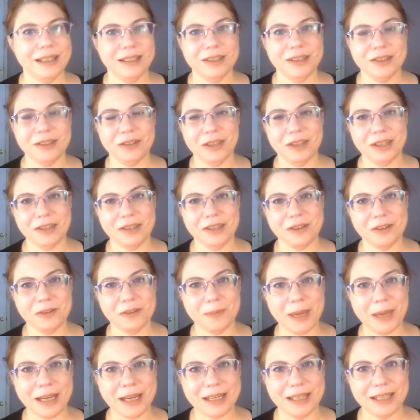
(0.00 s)
So this goes
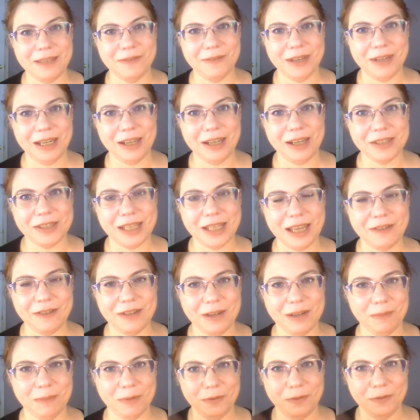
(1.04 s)
back to the videos that I've
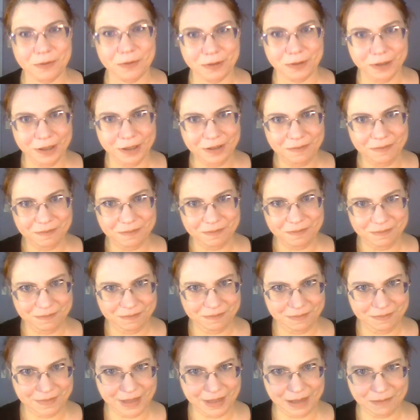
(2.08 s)
done before.
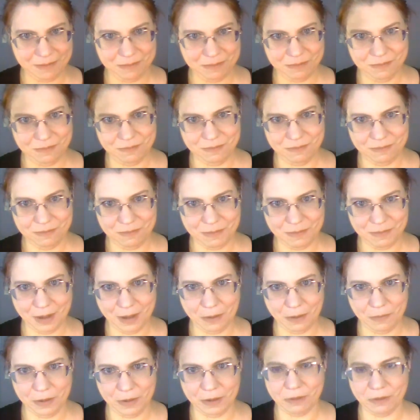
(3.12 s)

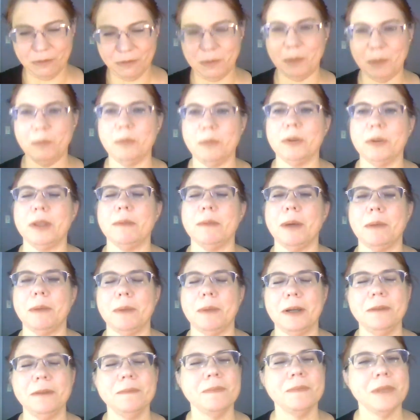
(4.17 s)
Hopefully going to put them up
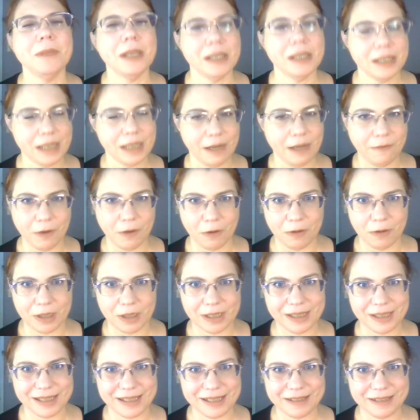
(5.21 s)
here. Stay
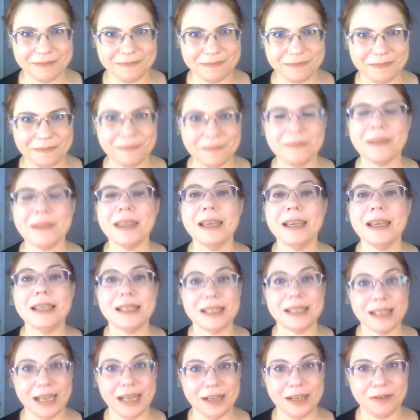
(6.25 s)
focused.
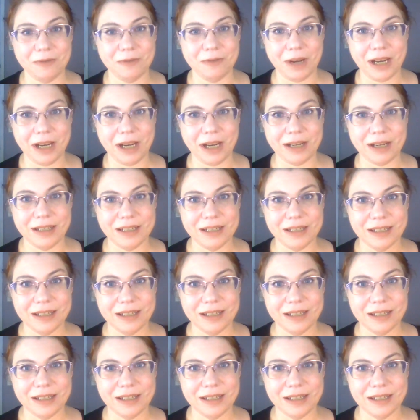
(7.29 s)
Stay directed.